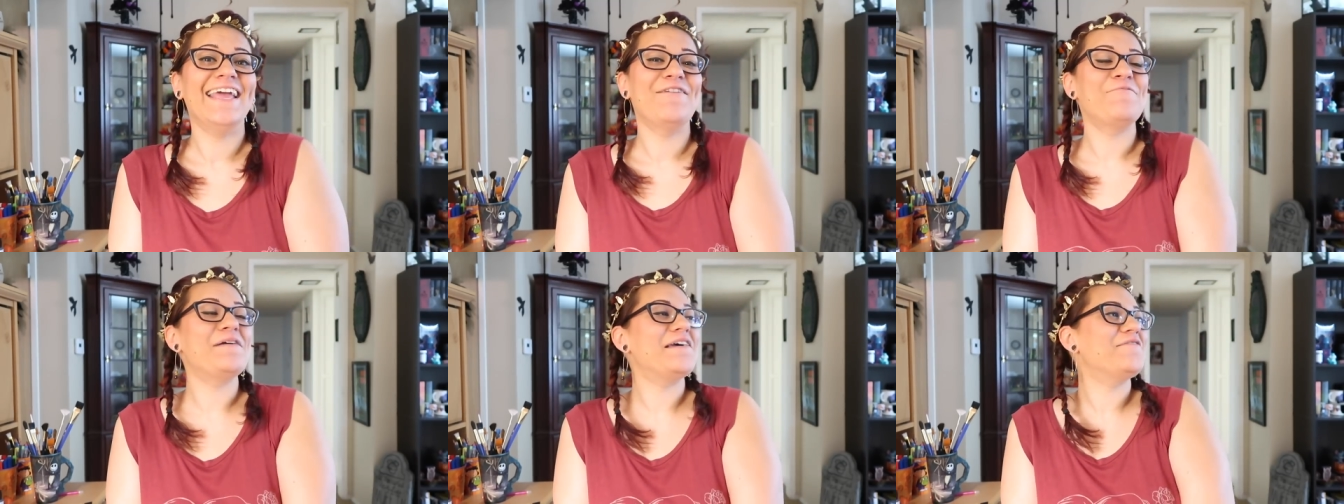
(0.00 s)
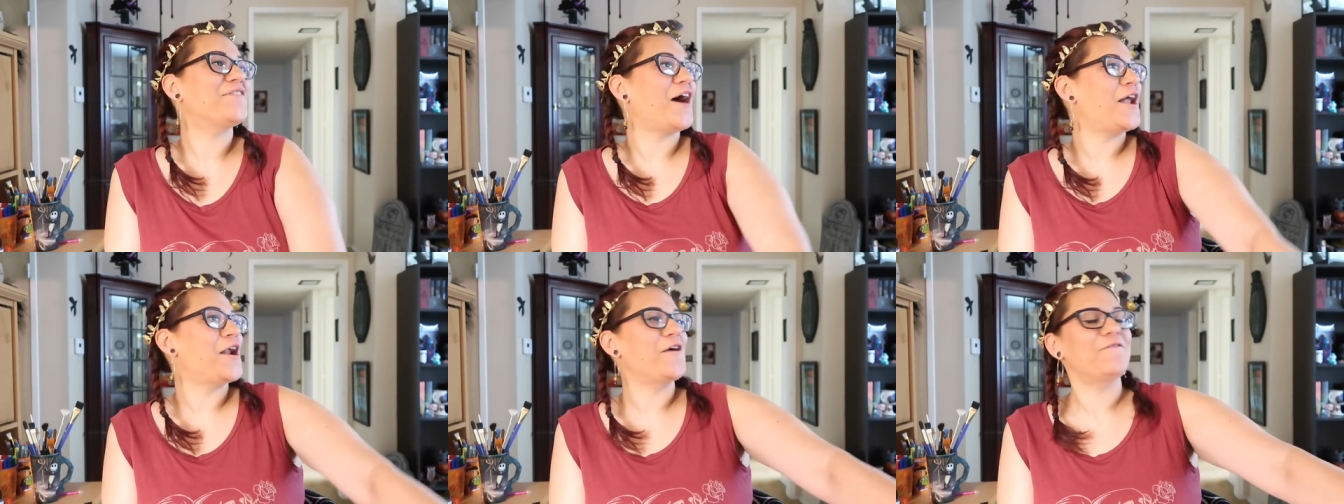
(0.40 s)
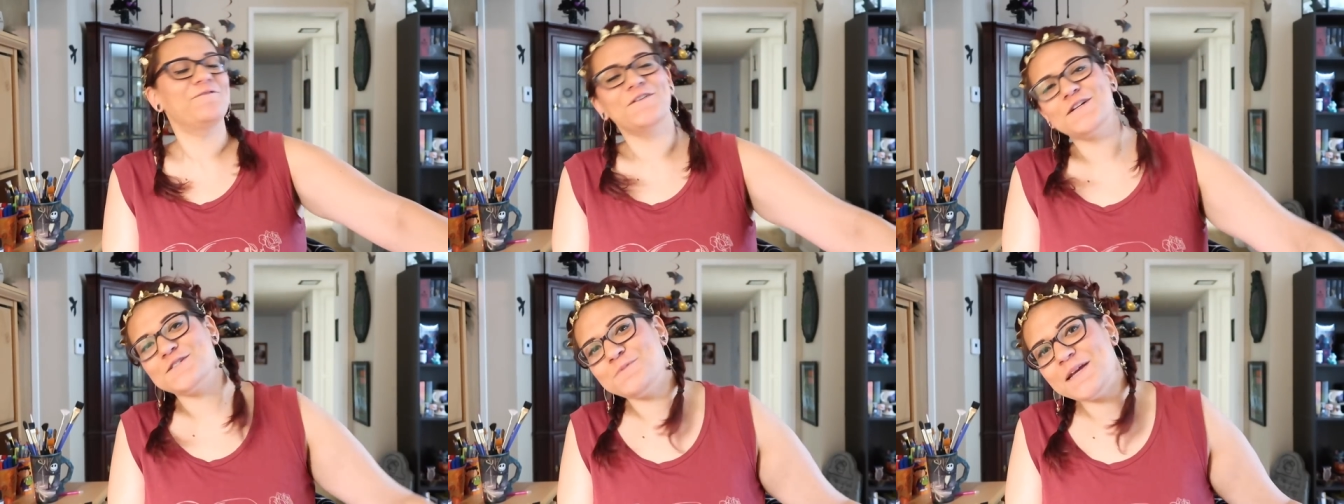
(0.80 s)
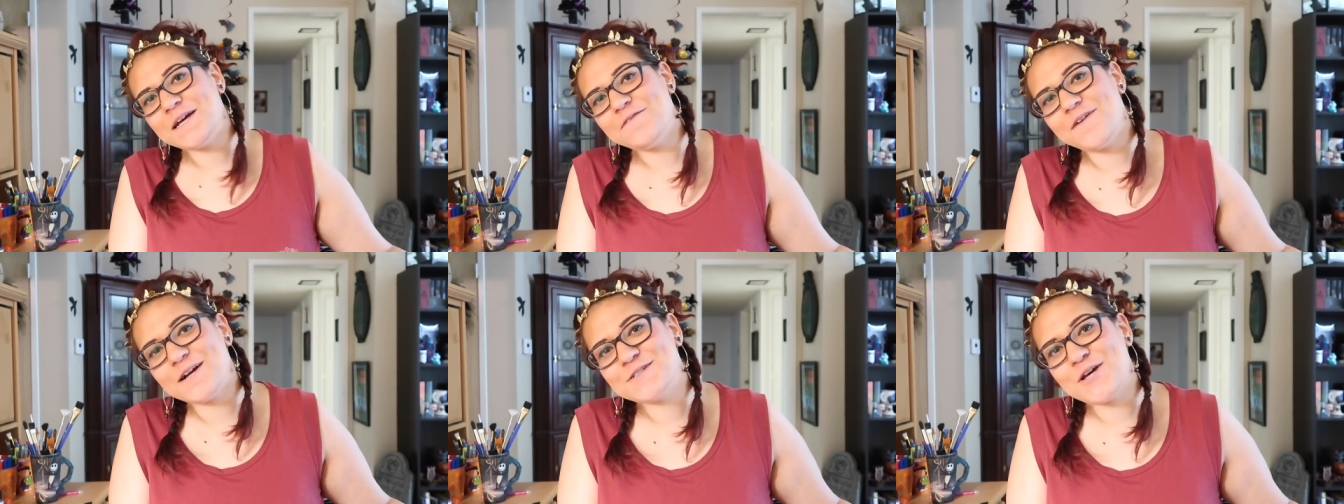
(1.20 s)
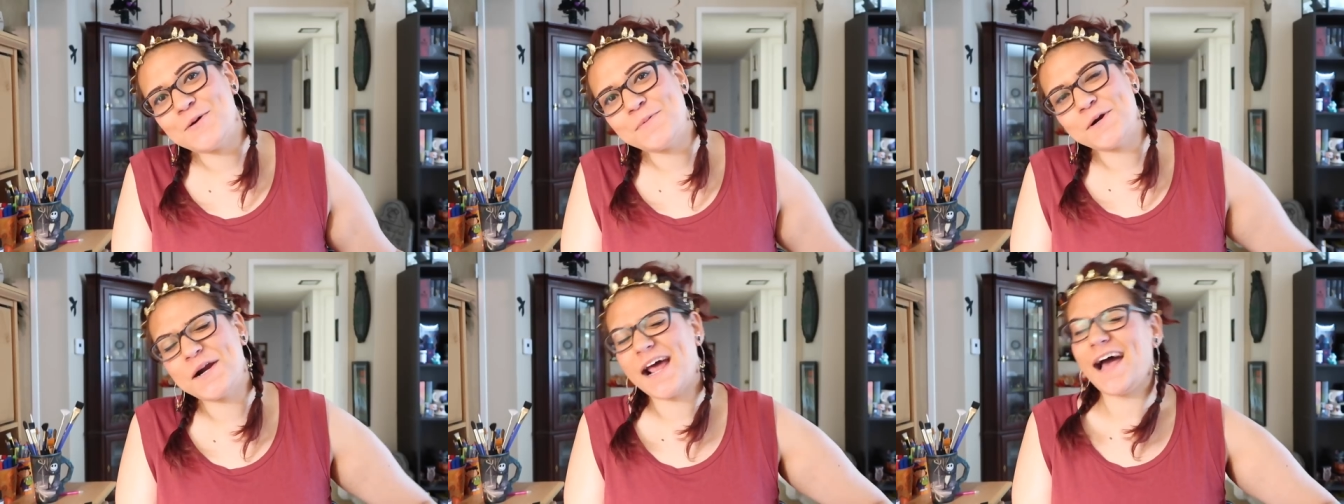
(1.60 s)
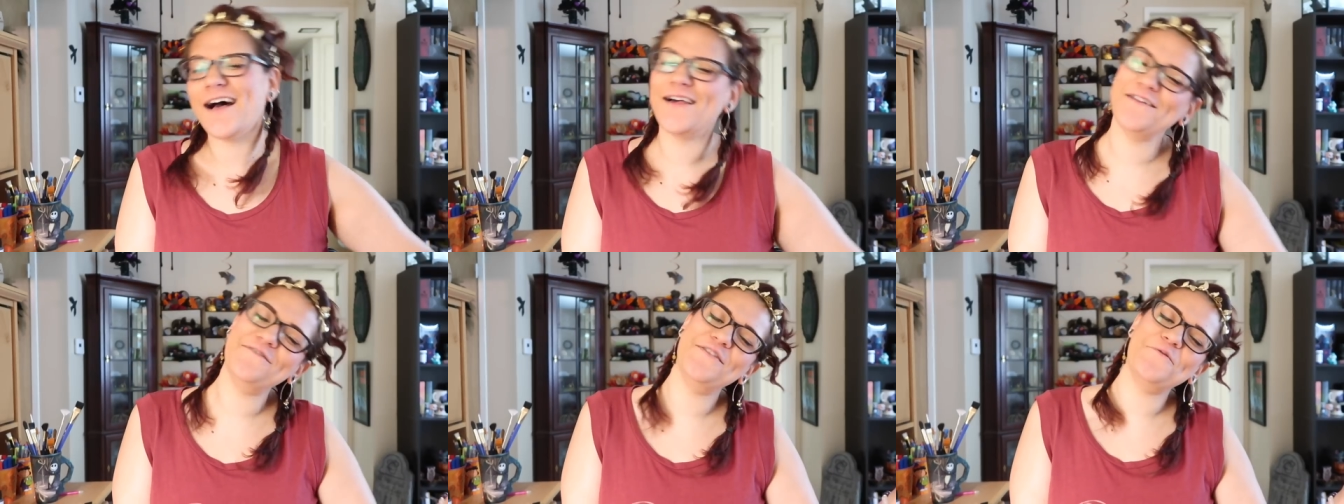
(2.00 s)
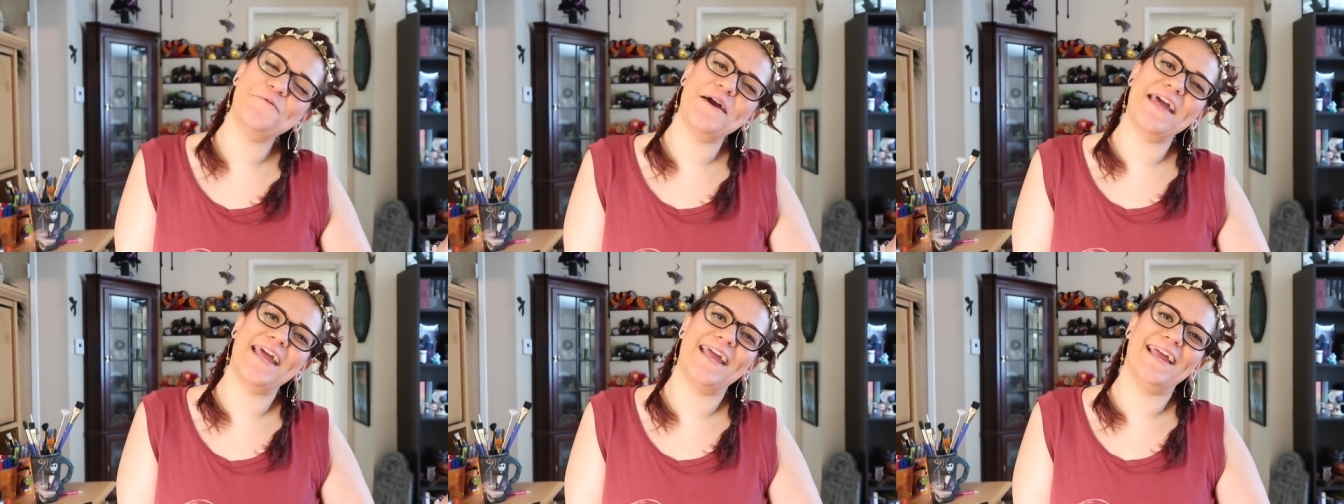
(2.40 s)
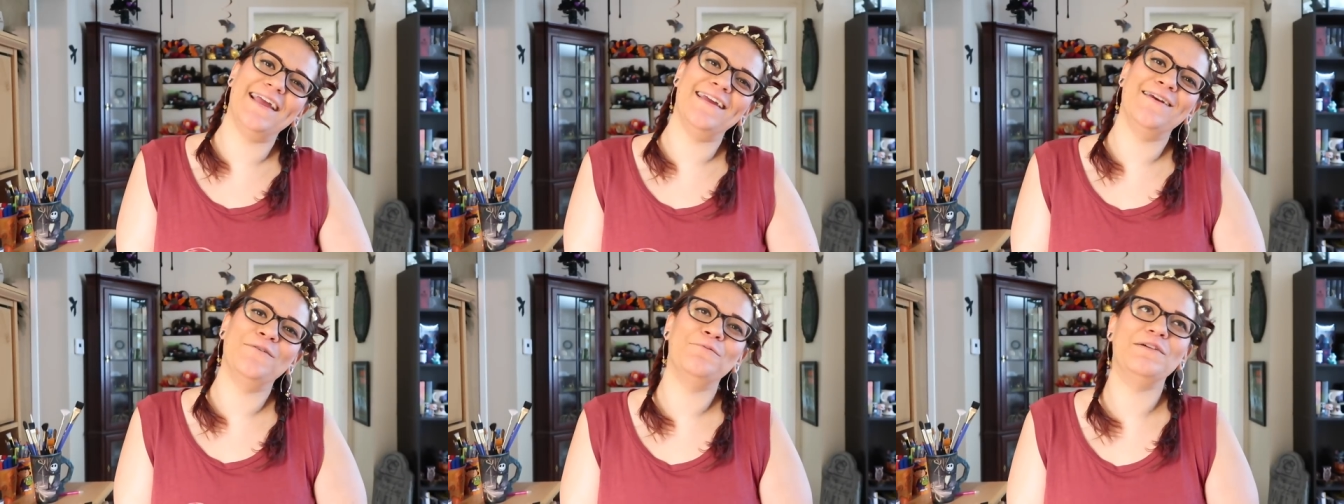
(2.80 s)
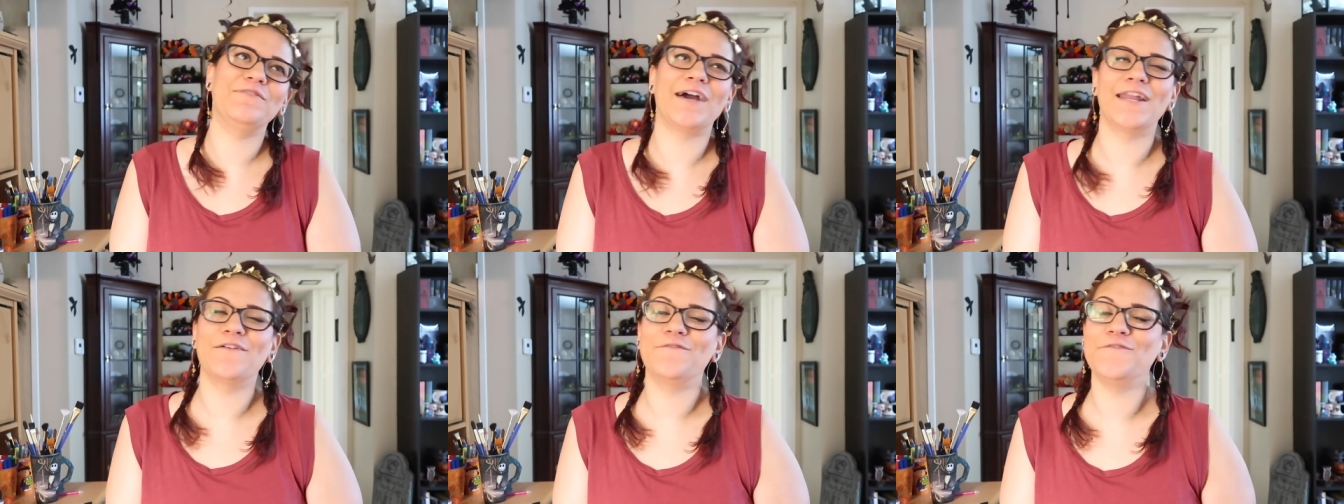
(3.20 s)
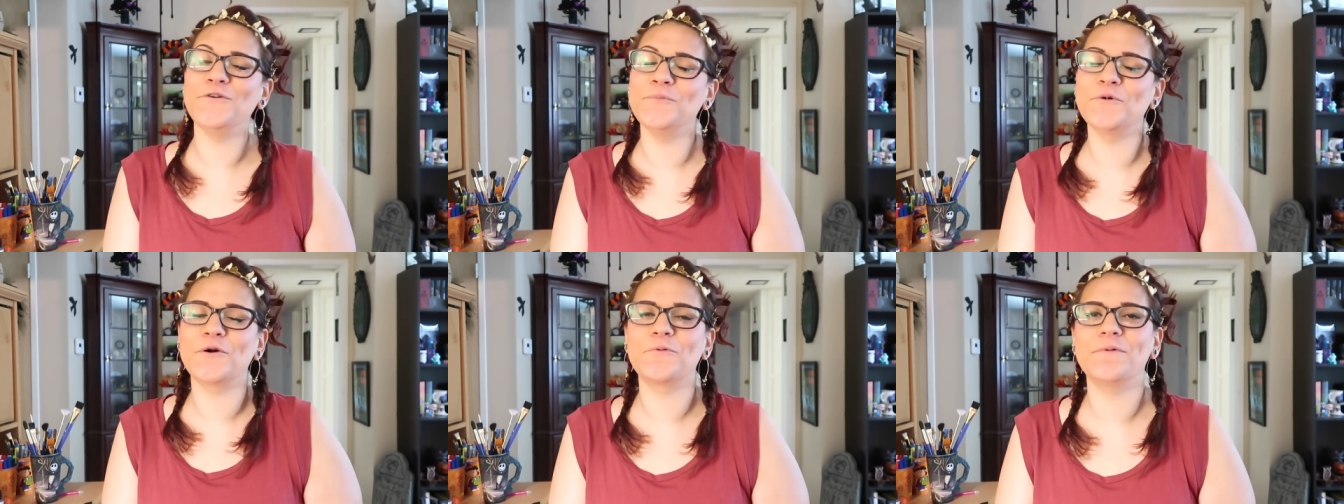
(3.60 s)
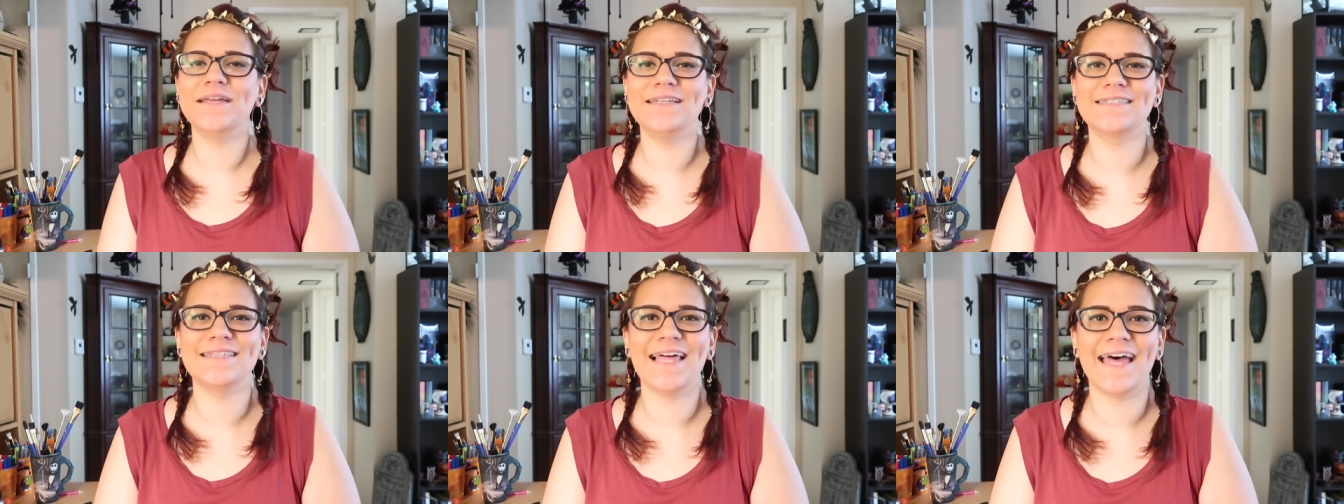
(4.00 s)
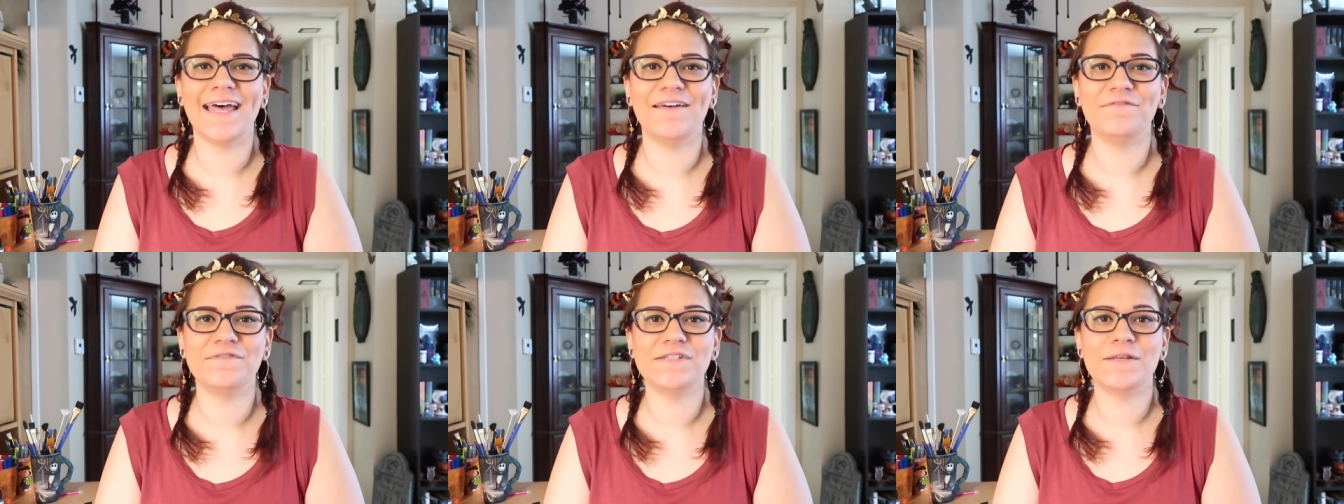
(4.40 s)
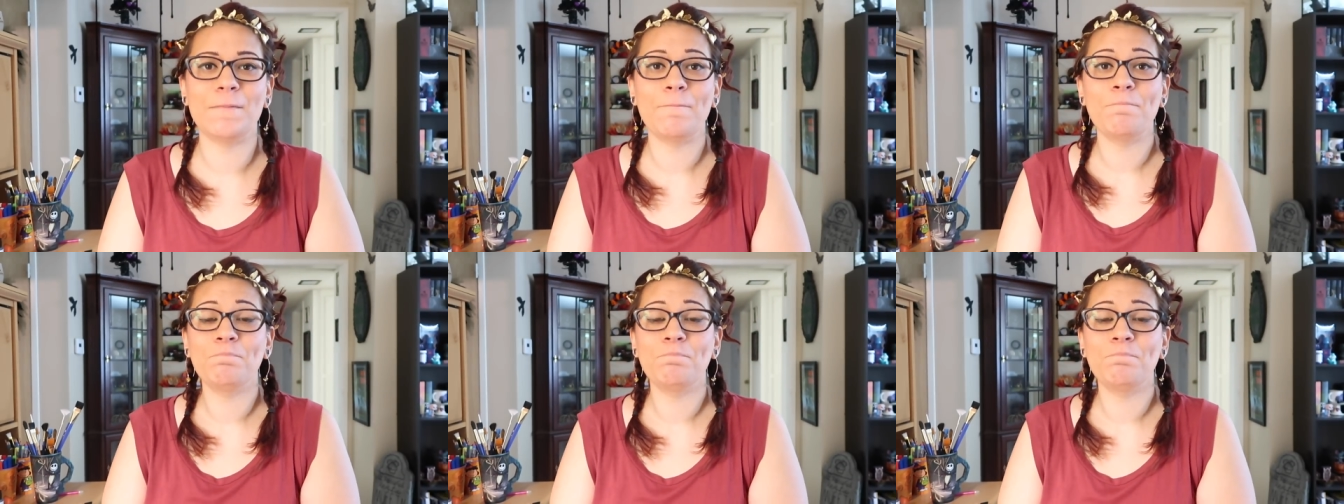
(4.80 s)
We have got our first week of October out of the way. We've got a few more weeks left.